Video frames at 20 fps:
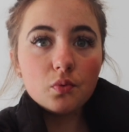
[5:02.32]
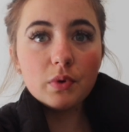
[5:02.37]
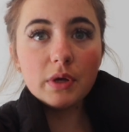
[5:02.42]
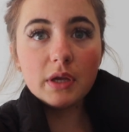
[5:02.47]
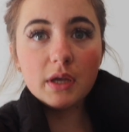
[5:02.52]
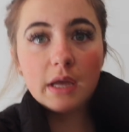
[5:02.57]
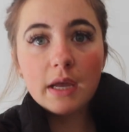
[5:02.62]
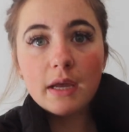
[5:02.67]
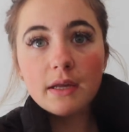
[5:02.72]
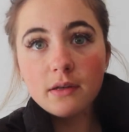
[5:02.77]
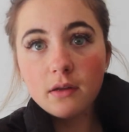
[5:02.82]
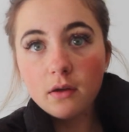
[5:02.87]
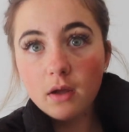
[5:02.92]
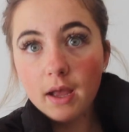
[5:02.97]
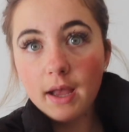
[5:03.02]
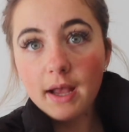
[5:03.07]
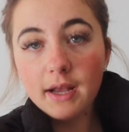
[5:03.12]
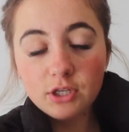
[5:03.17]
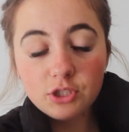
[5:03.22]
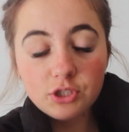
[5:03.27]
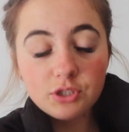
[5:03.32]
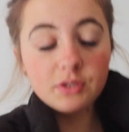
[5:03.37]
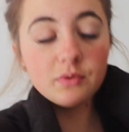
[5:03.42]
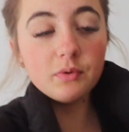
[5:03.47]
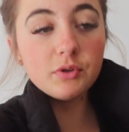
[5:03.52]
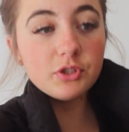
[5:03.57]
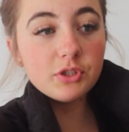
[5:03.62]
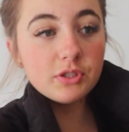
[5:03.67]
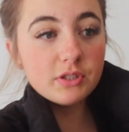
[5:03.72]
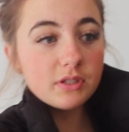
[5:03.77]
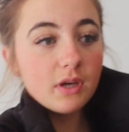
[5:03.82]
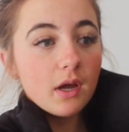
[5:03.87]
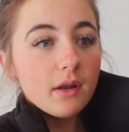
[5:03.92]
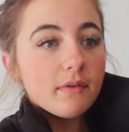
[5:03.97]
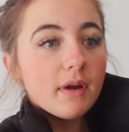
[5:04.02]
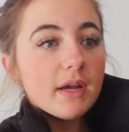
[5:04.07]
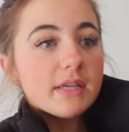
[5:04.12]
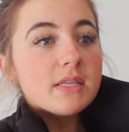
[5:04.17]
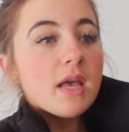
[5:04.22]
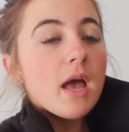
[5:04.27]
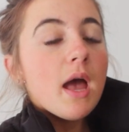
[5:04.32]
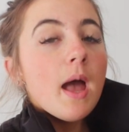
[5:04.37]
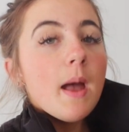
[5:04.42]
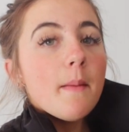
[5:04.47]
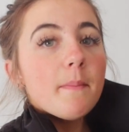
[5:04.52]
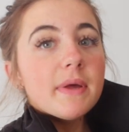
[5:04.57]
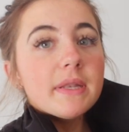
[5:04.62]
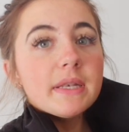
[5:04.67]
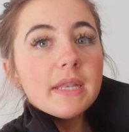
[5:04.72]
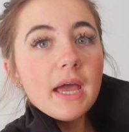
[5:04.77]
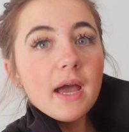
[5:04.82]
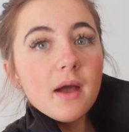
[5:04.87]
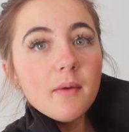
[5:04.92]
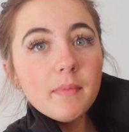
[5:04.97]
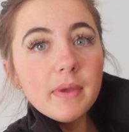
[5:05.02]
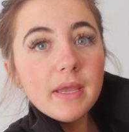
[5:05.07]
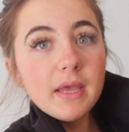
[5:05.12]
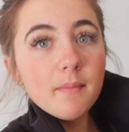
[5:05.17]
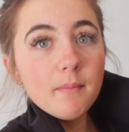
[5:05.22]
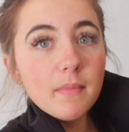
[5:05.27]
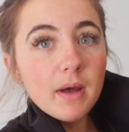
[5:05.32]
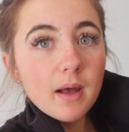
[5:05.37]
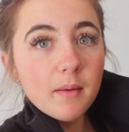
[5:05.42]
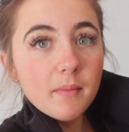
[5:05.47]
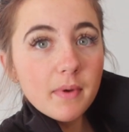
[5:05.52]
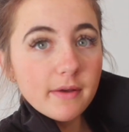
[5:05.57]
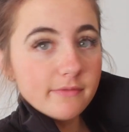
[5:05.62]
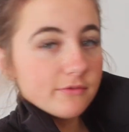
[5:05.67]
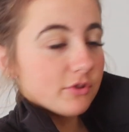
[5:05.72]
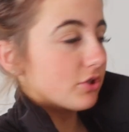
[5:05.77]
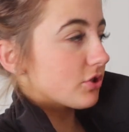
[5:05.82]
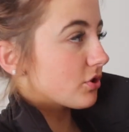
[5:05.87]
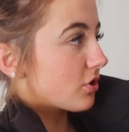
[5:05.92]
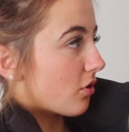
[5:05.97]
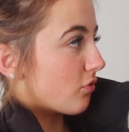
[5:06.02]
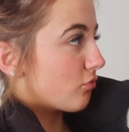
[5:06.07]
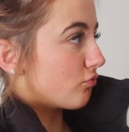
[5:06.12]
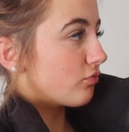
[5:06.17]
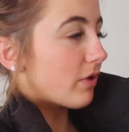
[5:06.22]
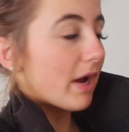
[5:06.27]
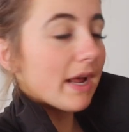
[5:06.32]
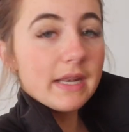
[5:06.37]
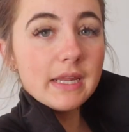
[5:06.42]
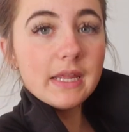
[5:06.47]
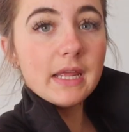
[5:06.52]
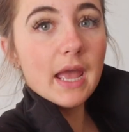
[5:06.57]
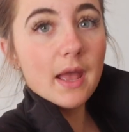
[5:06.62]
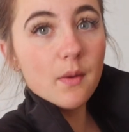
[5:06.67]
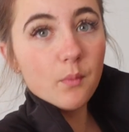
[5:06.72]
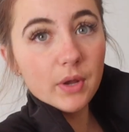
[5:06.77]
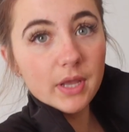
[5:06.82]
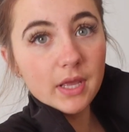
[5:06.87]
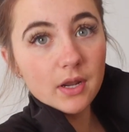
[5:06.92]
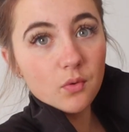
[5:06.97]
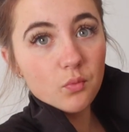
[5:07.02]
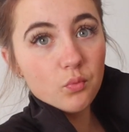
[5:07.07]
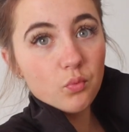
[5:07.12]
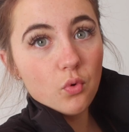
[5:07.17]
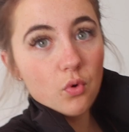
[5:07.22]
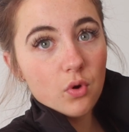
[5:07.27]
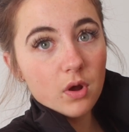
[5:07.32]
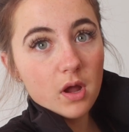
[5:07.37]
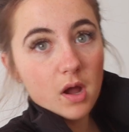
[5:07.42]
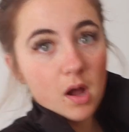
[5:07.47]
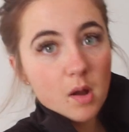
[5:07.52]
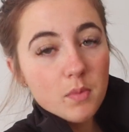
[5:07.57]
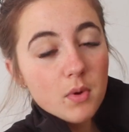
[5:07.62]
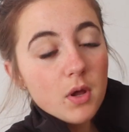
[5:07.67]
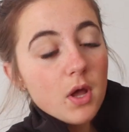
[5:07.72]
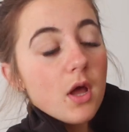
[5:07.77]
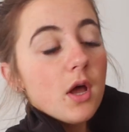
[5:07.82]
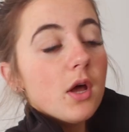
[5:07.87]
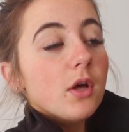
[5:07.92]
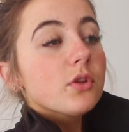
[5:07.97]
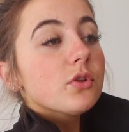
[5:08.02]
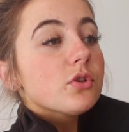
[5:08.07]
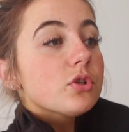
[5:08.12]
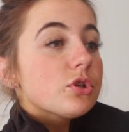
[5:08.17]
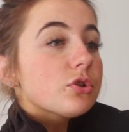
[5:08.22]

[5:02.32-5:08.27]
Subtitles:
we can actually watch the sunrise. But now me and Mum have just got ready and we're gonna walk up the